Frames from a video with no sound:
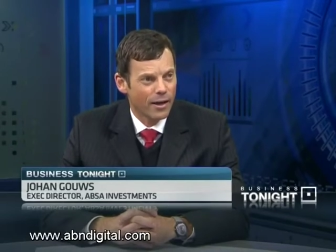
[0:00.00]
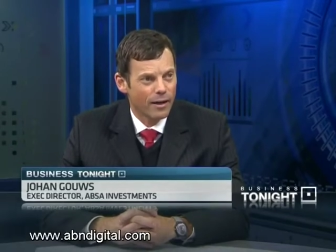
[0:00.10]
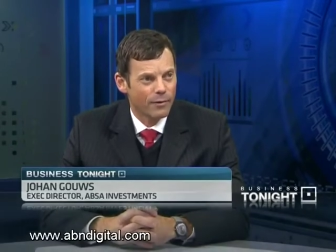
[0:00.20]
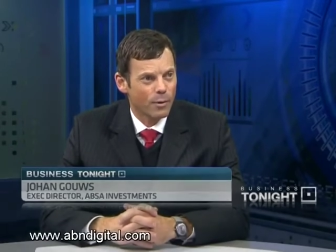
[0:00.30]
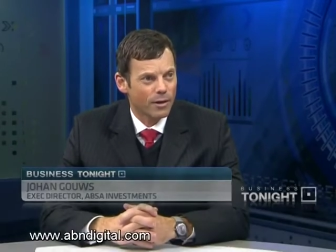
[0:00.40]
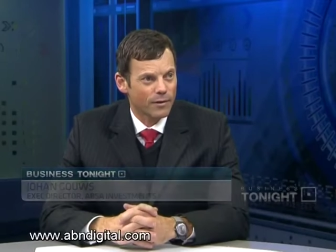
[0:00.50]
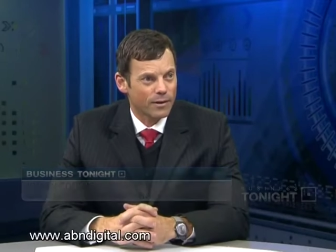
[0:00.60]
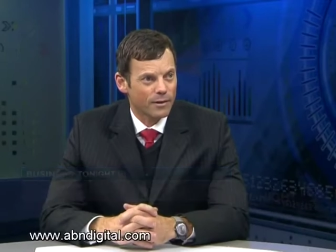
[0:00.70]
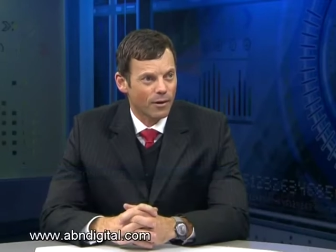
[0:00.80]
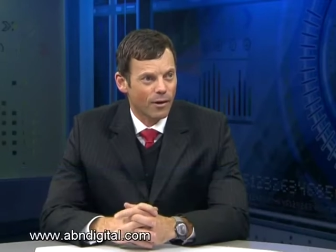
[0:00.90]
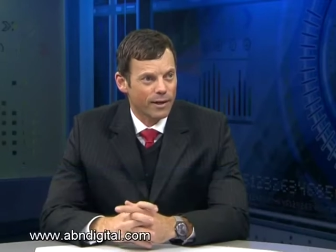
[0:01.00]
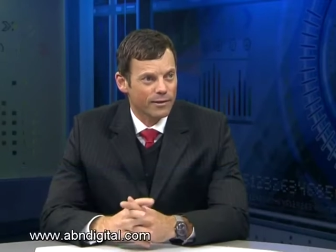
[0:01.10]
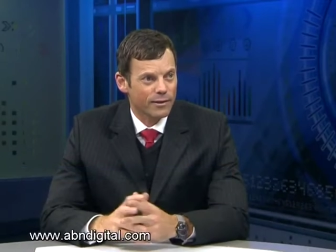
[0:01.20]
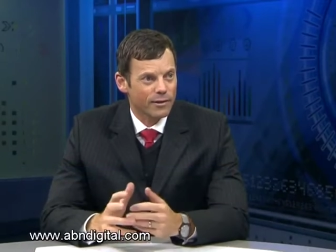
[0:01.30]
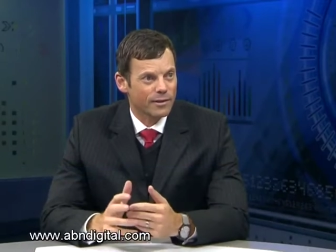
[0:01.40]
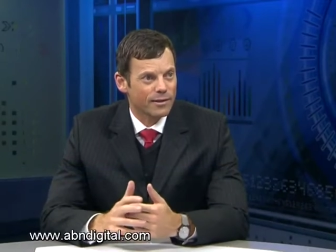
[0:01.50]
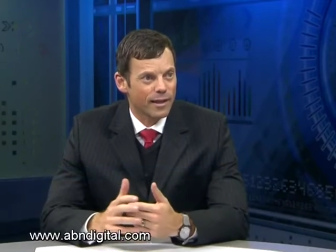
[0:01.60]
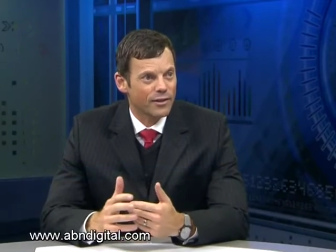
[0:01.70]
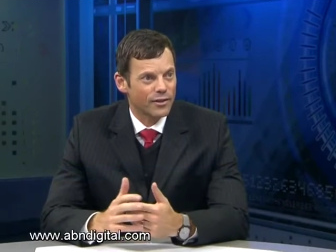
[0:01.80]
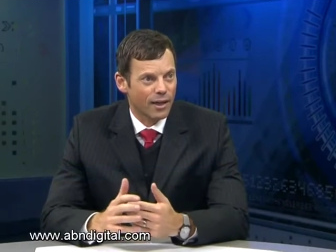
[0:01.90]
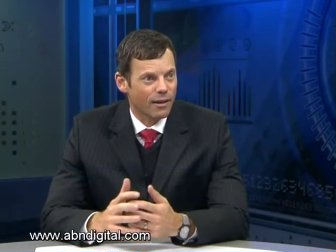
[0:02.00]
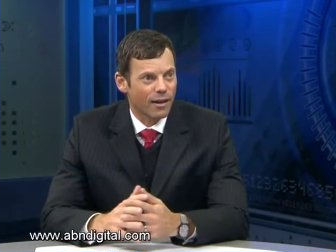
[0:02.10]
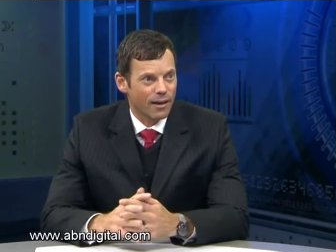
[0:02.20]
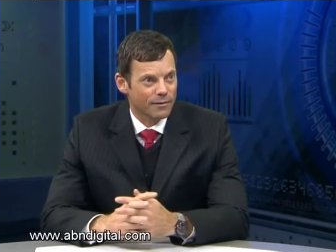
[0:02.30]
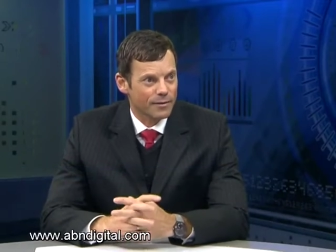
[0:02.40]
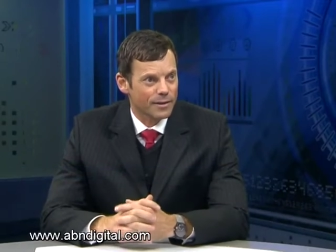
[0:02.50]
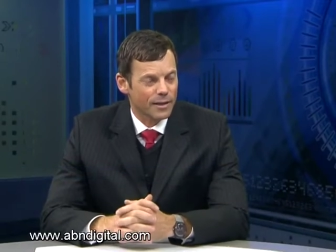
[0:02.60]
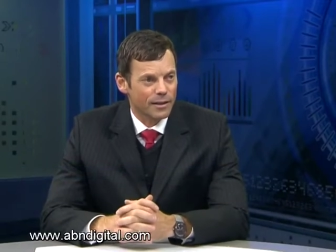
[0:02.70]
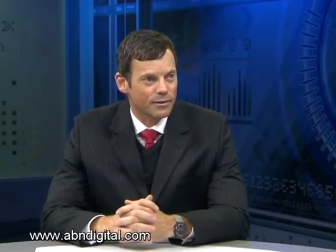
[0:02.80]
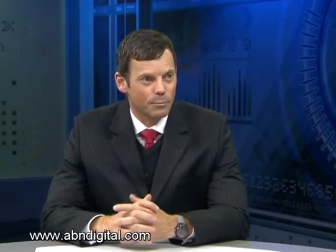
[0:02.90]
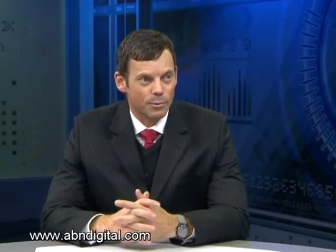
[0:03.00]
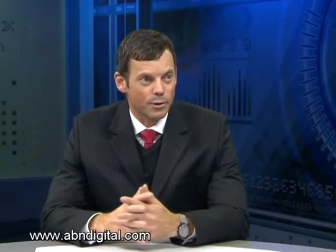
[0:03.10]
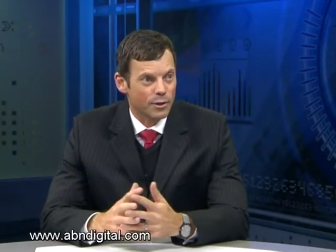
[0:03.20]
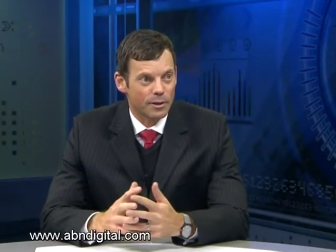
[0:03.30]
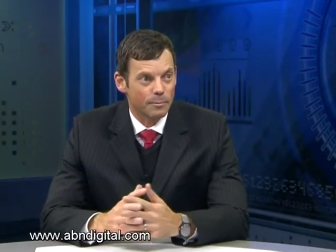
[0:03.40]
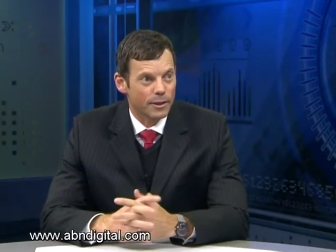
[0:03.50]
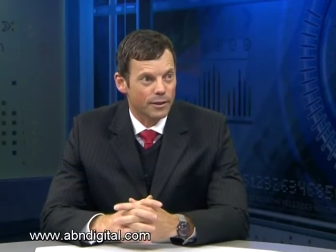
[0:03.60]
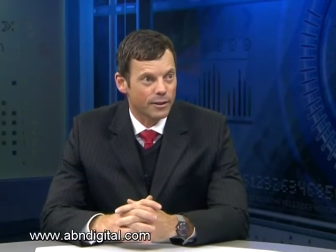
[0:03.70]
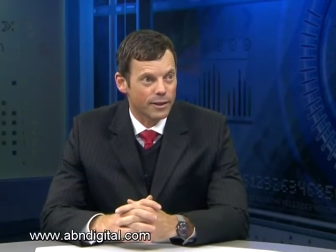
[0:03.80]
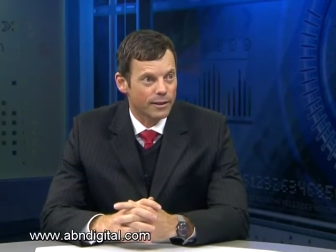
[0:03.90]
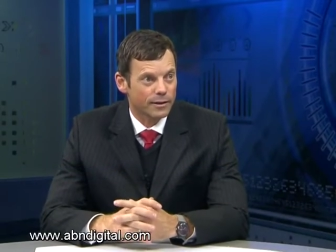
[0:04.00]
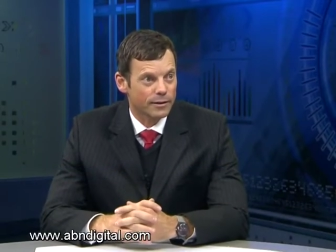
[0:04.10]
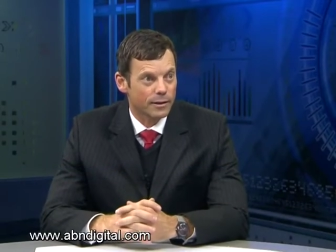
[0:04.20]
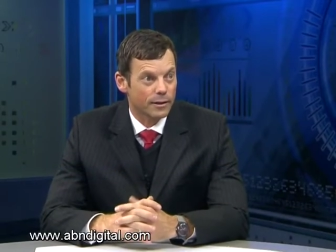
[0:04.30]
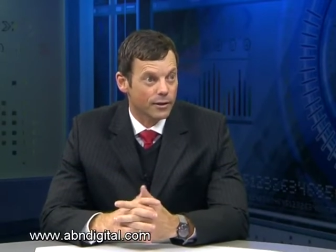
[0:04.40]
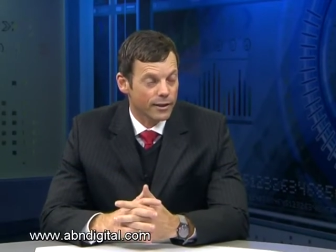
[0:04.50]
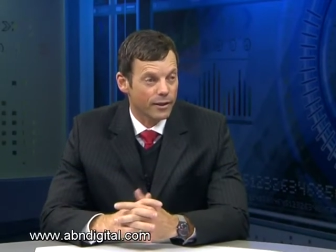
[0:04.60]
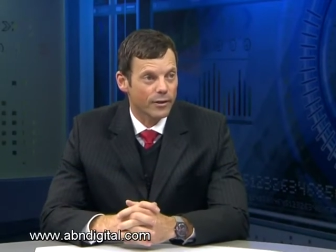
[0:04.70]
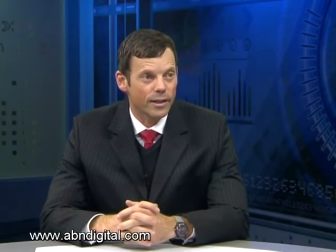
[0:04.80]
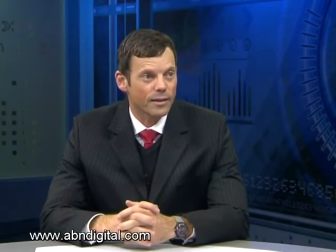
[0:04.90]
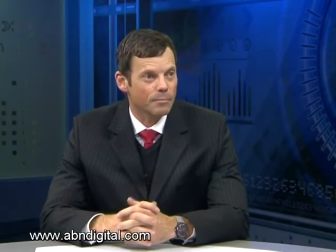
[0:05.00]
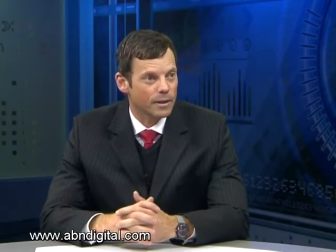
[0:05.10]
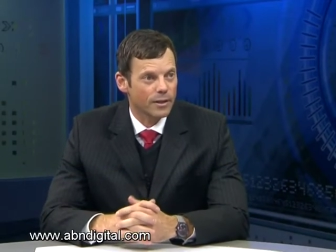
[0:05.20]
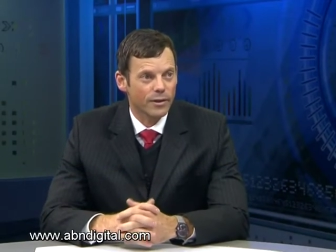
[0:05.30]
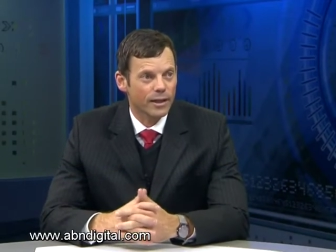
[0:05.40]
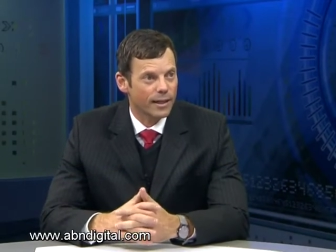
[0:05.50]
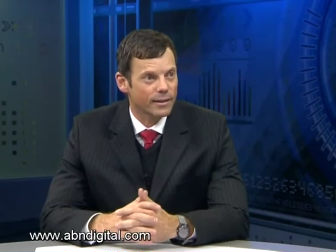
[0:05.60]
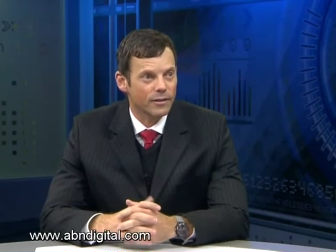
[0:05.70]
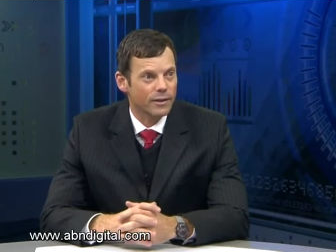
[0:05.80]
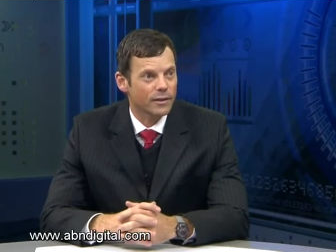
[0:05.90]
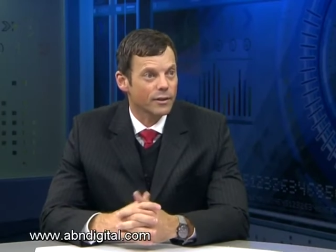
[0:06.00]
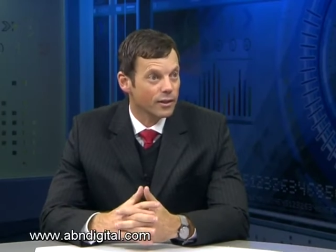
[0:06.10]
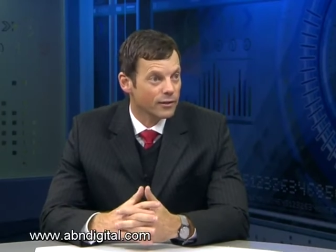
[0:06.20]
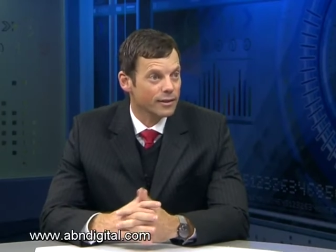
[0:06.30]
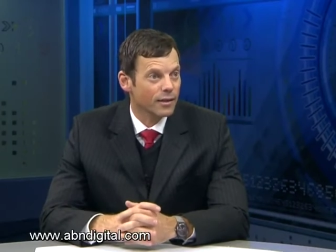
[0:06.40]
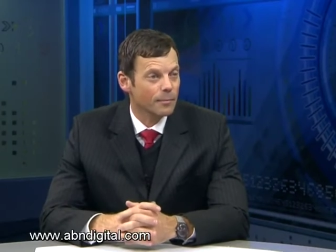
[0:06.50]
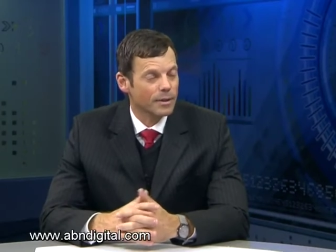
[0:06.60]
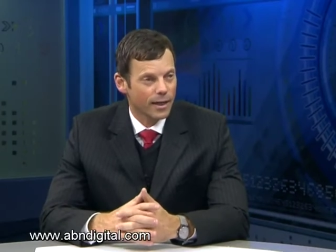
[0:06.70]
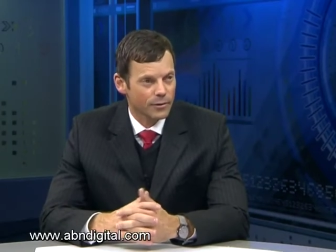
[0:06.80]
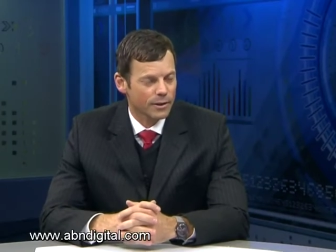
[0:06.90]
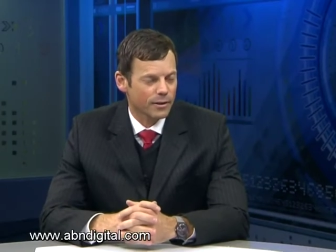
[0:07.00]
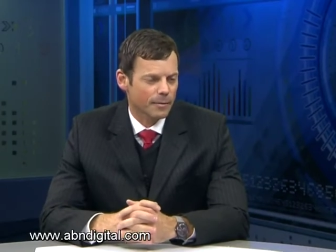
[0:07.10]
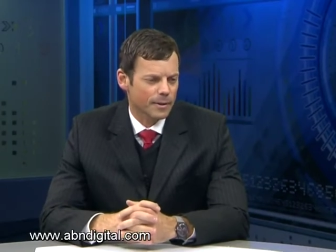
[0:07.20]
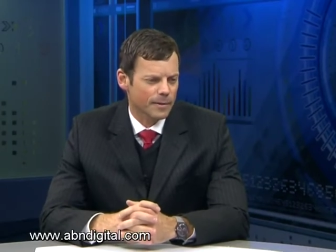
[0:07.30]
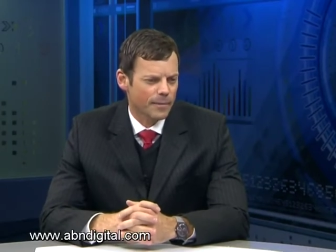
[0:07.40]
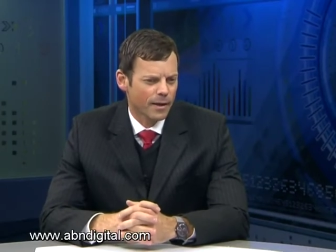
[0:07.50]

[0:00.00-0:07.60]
every one of us are at a certain stage in our lives. It could be early, early career, mid-career, late career, early retirement, late retirement.